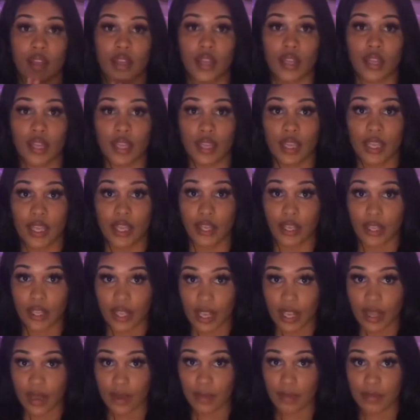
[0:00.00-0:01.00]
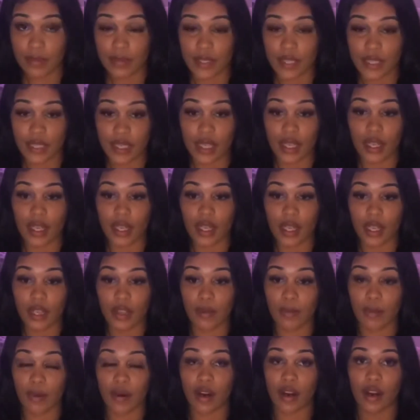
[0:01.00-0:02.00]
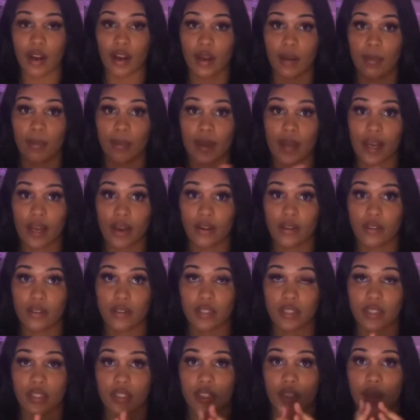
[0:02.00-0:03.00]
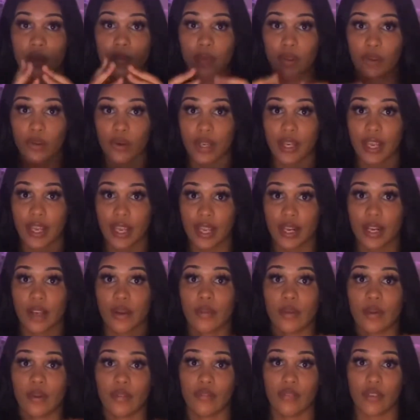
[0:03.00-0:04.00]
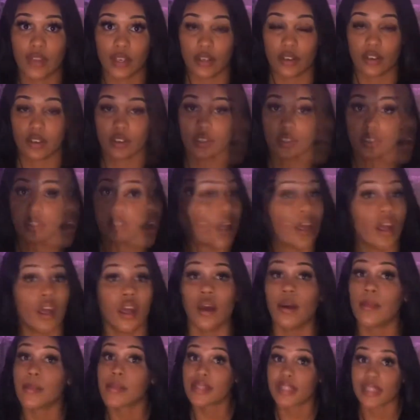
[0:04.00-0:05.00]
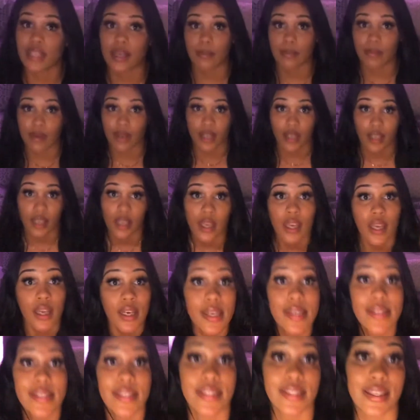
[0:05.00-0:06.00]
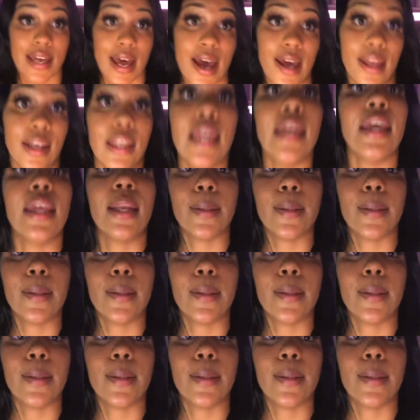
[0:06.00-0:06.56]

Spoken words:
here comes the part about communicating with vendors. I'm gonna take a break because it's hot and I'm